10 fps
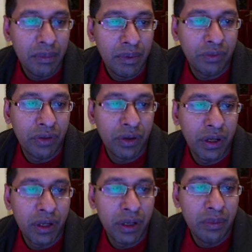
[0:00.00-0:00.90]
Prefer
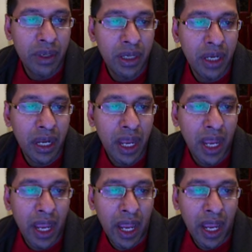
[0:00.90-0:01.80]
Adobe
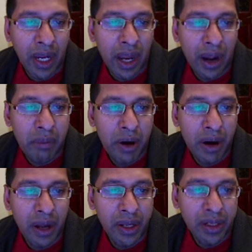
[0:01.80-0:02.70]

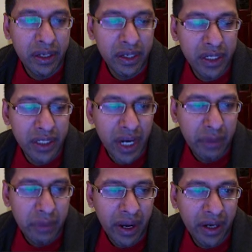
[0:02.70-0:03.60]
Camera to
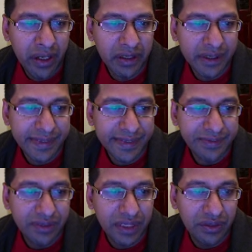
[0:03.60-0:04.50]
JPEGs.
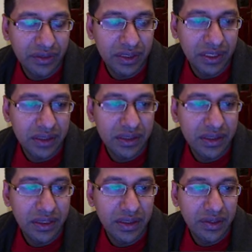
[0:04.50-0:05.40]
I've started
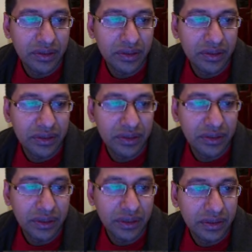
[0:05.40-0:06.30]
now
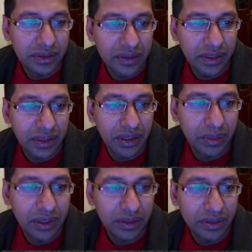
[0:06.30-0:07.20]
doing
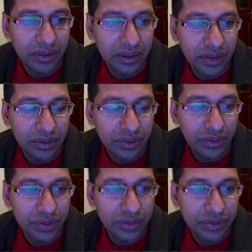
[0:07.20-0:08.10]
Adobe
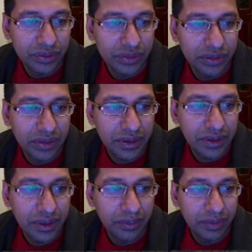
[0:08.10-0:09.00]
Raw, so
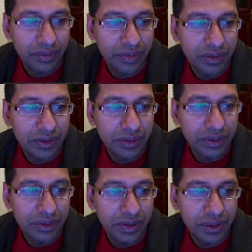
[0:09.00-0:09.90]
I prefer to
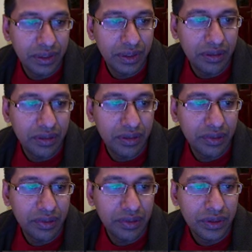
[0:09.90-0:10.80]
use ignore
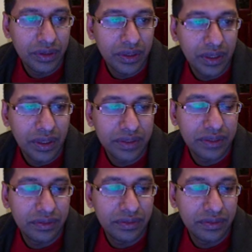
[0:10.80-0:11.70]

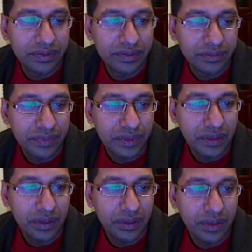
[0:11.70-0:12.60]
exif. I
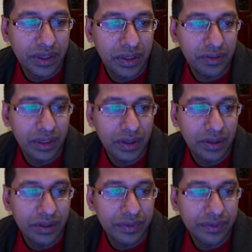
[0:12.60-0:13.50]
always leave that
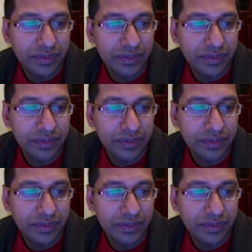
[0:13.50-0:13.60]
on.